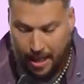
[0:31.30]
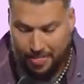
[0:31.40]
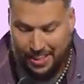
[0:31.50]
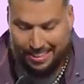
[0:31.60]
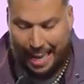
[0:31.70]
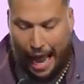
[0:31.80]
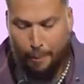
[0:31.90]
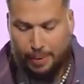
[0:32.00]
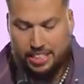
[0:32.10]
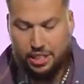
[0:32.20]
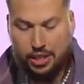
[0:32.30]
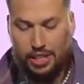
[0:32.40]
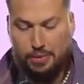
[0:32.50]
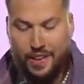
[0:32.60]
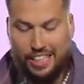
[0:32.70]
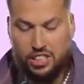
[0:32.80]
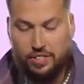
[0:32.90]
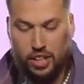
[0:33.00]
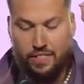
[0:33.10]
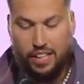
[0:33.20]
This happened during the
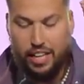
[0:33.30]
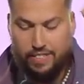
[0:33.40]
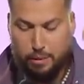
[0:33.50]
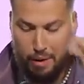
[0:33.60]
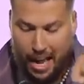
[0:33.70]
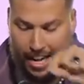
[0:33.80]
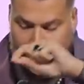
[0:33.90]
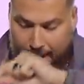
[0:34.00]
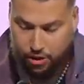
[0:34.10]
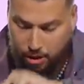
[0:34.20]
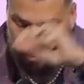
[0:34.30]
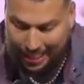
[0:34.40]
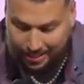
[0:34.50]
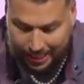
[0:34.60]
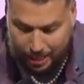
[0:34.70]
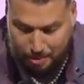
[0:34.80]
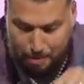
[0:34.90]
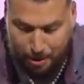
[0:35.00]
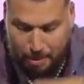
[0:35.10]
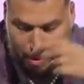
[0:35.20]
festival of unleavened bread, and after arresting him, he
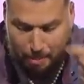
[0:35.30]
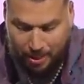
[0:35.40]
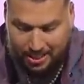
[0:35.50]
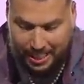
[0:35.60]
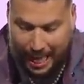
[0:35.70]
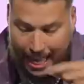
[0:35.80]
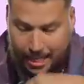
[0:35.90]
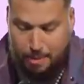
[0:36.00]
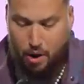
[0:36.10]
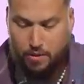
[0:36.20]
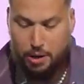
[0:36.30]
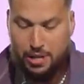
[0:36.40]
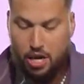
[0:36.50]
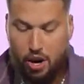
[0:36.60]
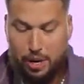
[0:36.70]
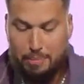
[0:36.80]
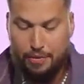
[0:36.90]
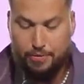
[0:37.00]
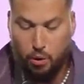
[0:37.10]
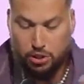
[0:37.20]
put him in prison, handing him over to be guarded by
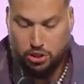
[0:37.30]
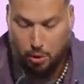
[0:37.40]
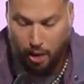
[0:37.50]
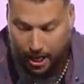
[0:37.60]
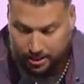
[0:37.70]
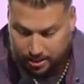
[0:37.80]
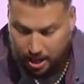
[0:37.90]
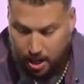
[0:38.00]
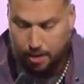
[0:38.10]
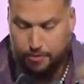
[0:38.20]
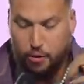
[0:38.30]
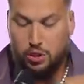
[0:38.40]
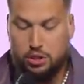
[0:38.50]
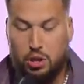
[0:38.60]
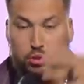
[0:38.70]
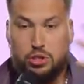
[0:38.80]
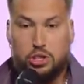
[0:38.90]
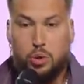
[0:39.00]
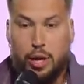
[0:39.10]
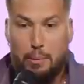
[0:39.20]
four squads of four
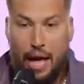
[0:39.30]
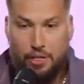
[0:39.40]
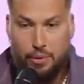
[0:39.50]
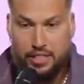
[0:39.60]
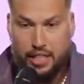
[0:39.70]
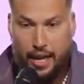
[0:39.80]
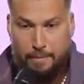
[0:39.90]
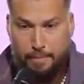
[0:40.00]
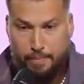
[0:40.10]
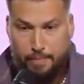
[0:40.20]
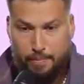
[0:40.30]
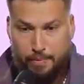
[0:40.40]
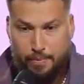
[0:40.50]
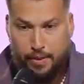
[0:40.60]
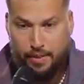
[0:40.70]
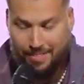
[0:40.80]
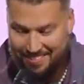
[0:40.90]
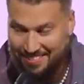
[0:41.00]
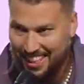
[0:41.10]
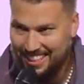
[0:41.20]
soldiers. Quick math, what is that?
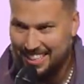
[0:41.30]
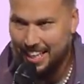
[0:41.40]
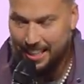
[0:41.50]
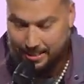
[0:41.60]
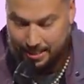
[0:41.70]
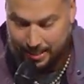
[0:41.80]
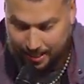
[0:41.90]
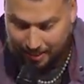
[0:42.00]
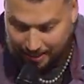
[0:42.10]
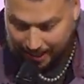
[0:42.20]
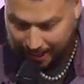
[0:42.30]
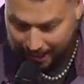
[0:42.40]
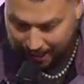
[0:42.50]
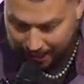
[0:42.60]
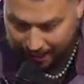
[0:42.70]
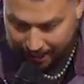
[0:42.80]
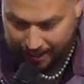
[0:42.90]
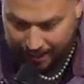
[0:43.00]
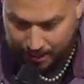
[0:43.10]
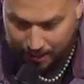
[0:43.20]
Fantastic, okay.
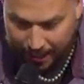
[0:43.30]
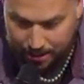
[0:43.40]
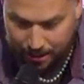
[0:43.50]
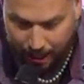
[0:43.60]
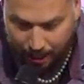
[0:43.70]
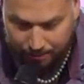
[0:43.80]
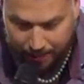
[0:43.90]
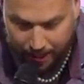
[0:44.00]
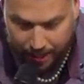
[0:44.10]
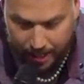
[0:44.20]
You had your coffee.